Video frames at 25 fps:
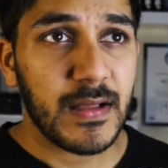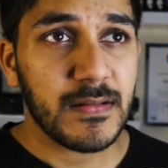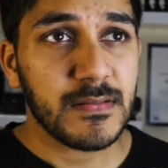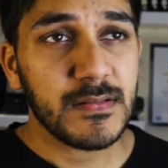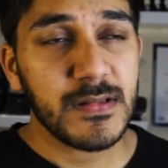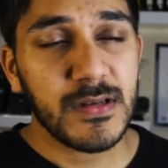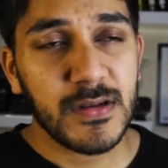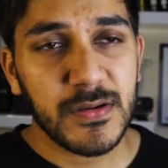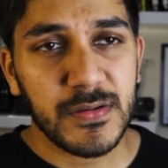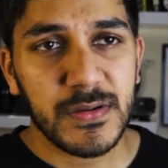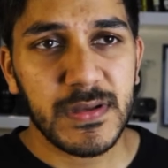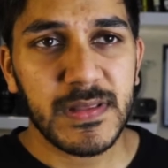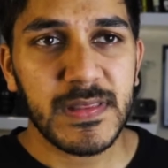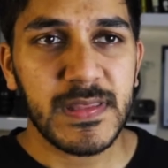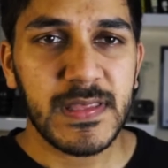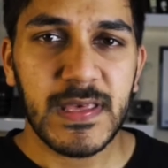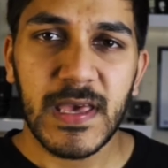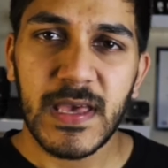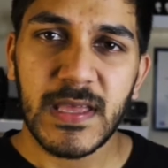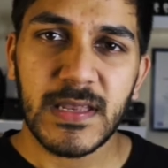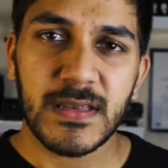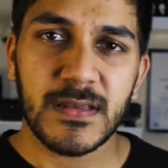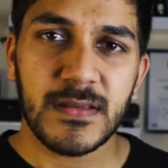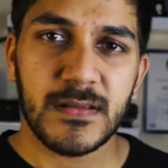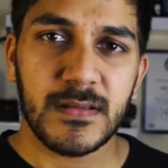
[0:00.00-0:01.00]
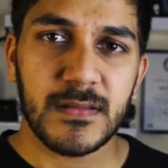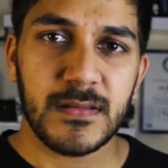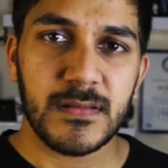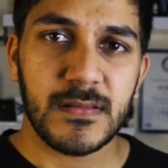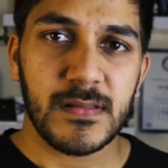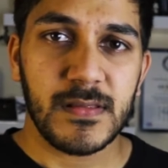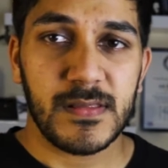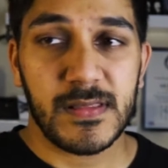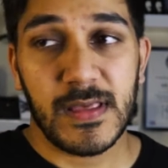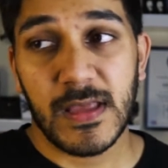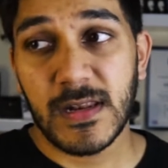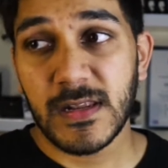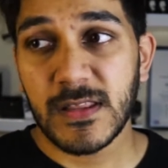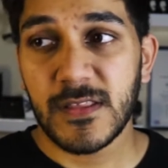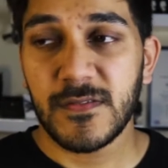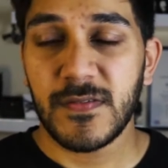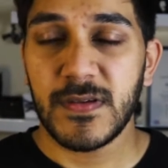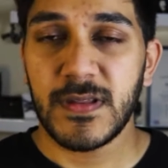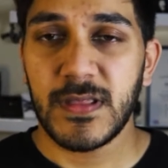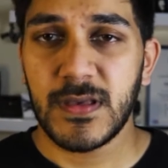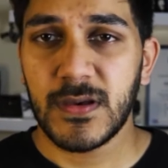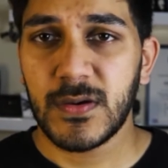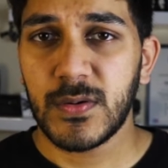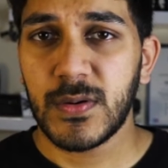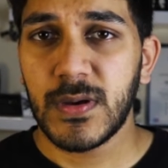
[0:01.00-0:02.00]
in the end of the
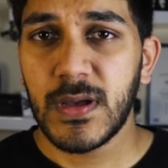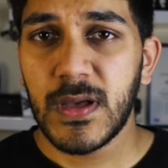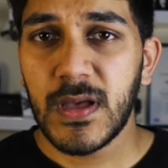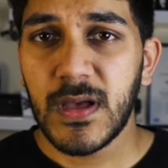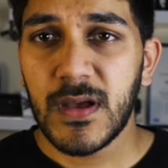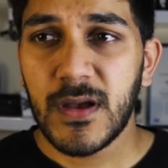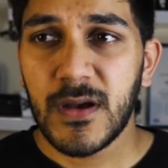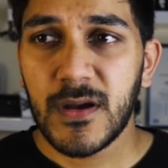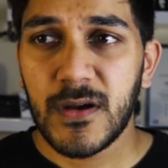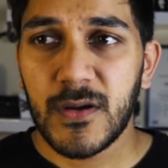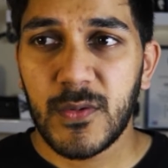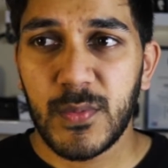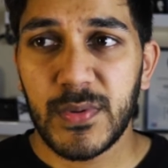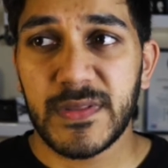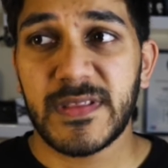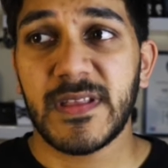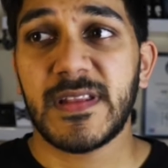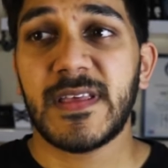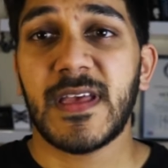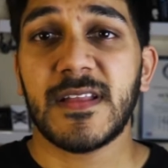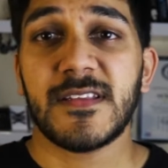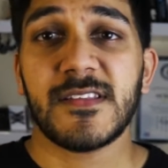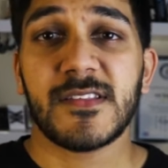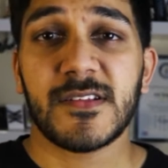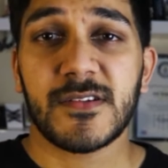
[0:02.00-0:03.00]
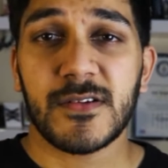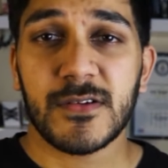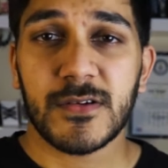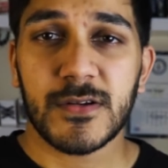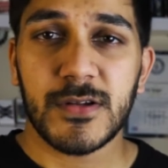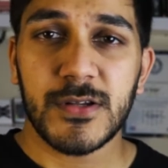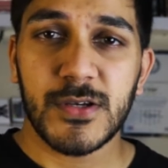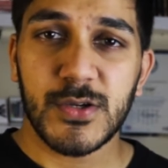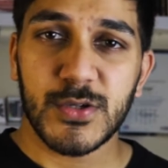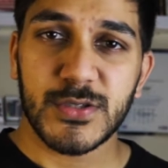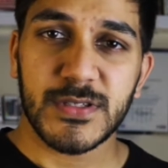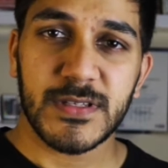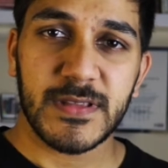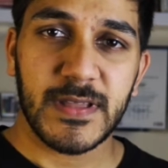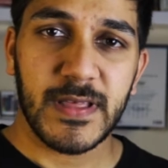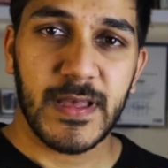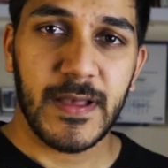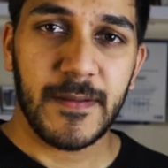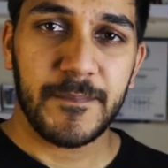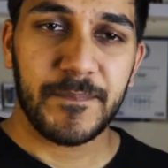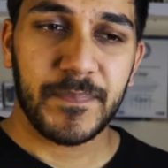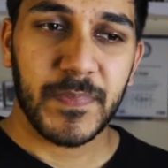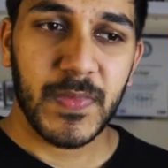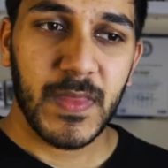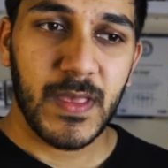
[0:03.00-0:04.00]
video, we did get to the conclusion
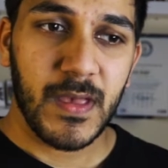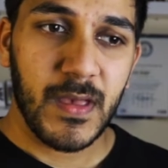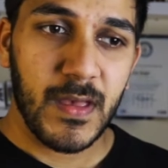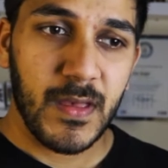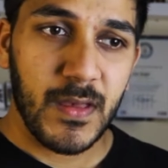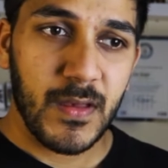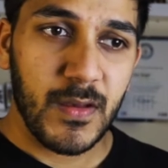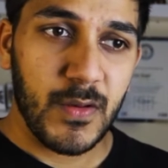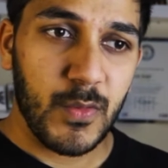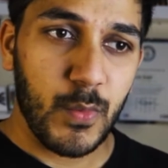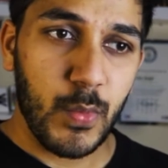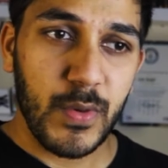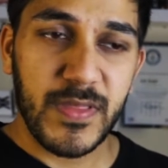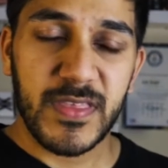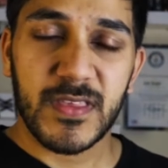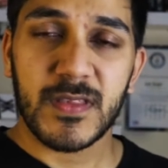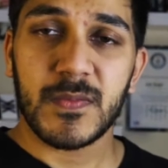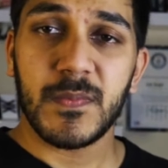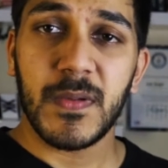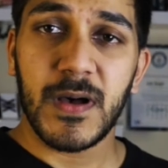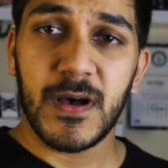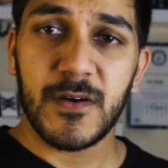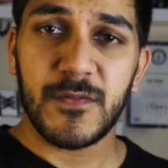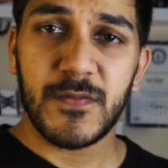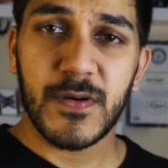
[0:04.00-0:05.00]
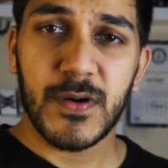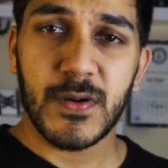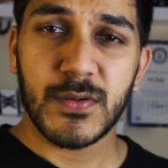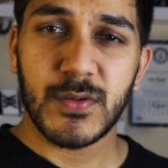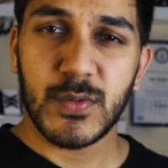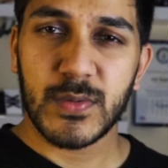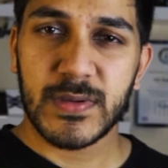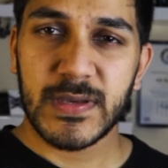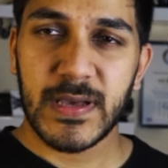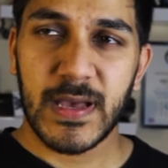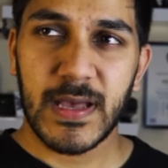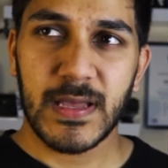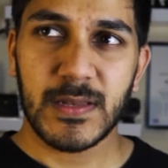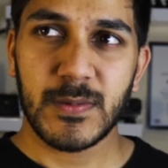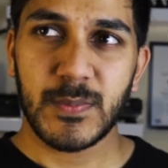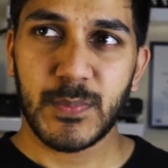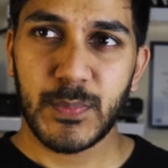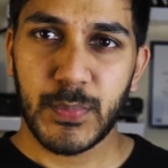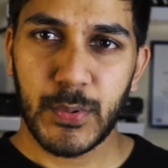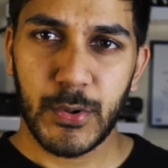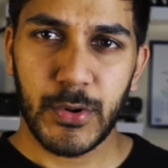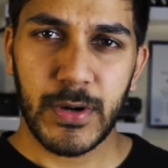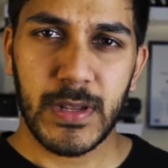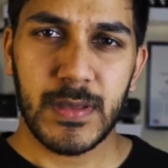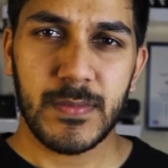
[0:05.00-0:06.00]
that with a smartphone, you can
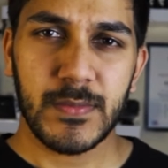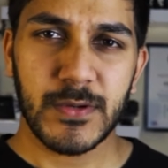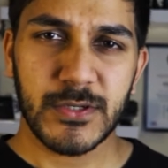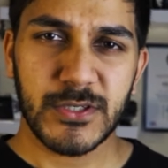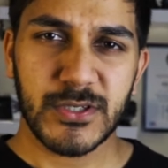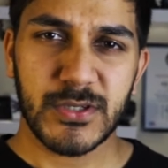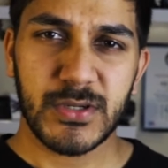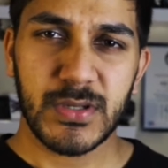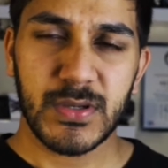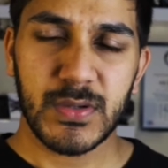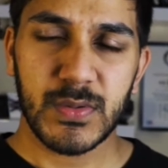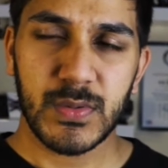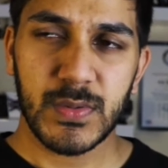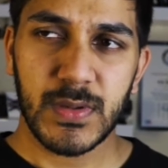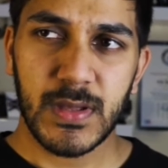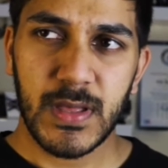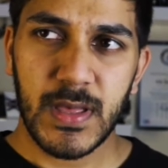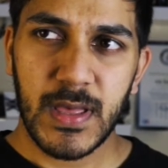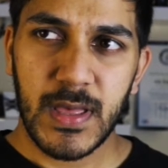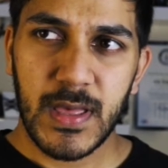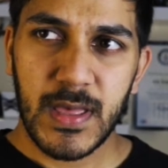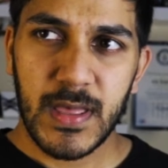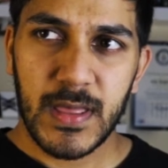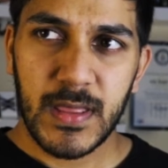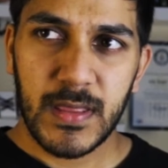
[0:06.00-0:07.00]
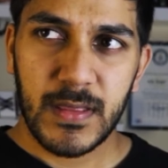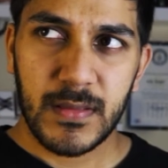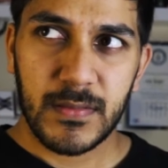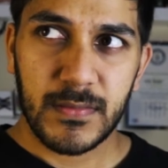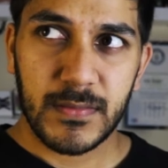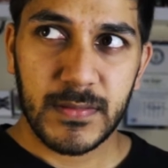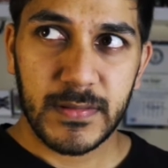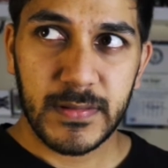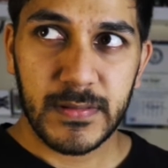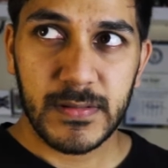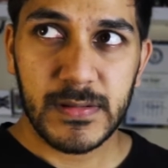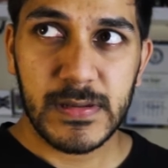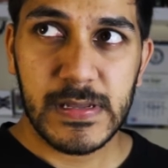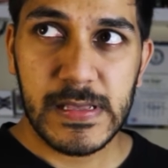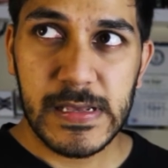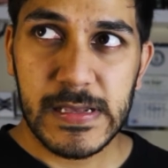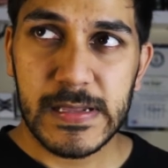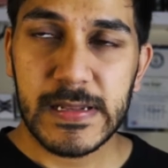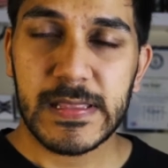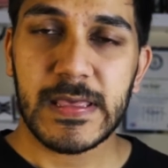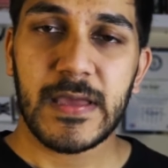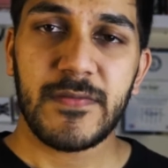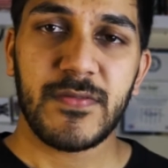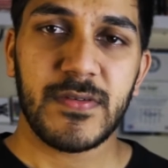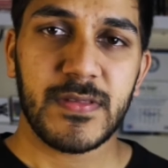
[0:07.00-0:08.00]
pretty much do
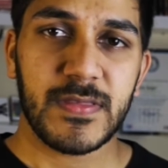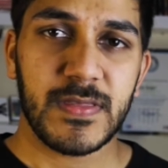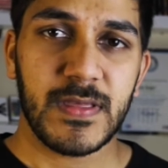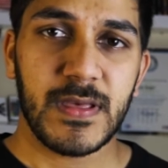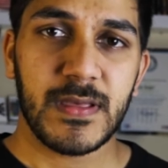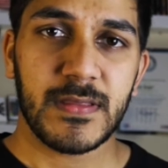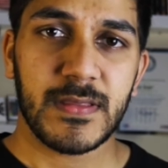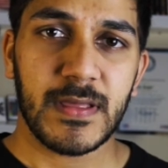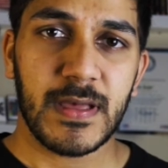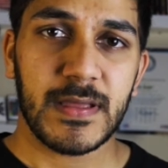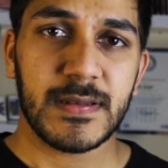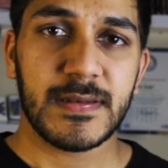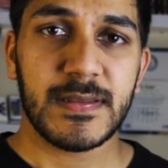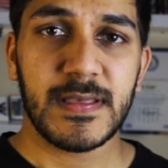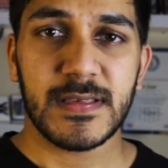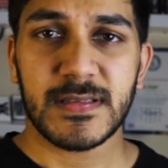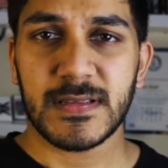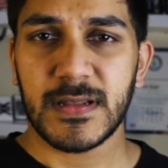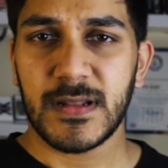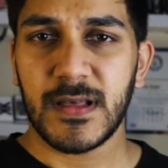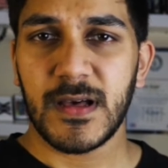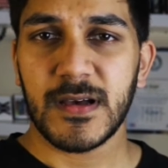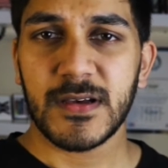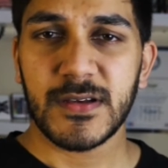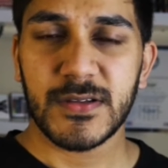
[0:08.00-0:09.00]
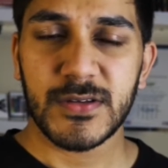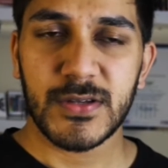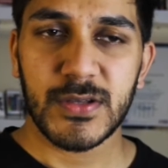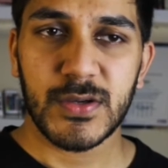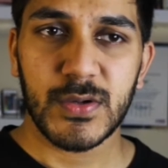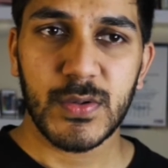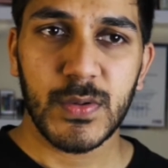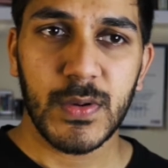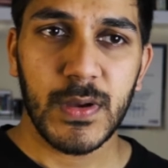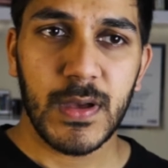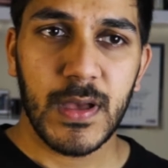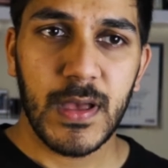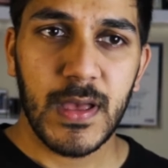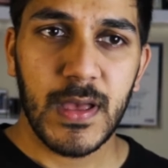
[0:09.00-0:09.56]
nearly everything that a DSLR can do.